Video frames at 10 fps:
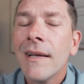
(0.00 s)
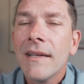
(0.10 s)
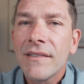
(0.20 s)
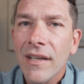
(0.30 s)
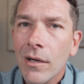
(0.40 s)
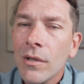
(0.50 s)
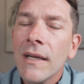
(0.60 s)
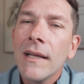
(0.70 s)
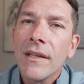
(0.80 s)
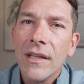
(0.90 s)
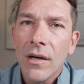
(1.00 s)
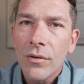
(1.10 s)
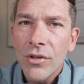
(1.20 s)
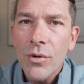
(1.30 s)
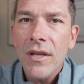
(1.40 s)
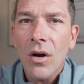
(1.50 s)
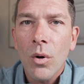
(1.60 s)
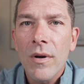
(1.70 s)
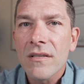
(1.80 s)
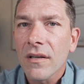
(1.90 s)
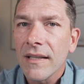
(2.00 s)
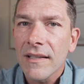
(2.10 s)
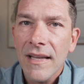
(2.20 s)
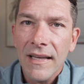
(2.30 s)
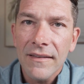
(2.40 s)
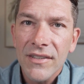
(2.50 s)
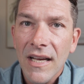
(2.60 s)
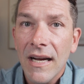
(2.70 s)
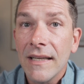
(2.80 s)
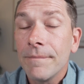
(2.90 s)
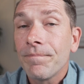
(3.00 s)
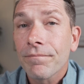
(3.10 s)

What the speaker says: So, you know, you can always look at the negative side,